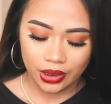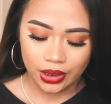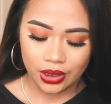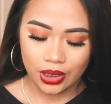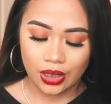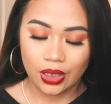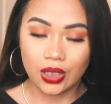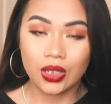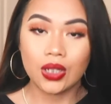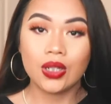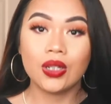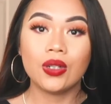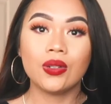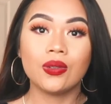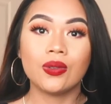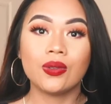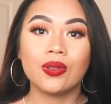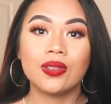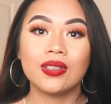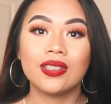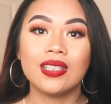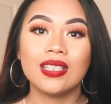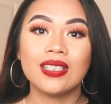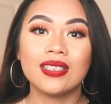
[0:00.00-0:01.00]

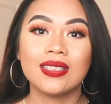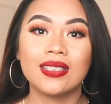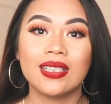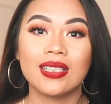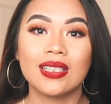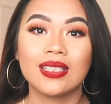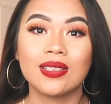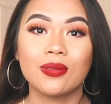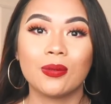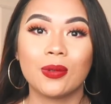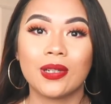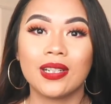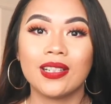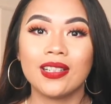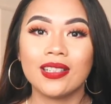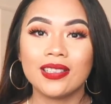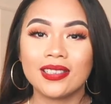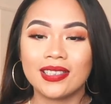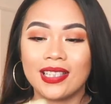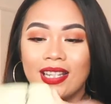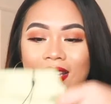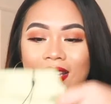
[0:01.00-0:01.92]
So this is what it looks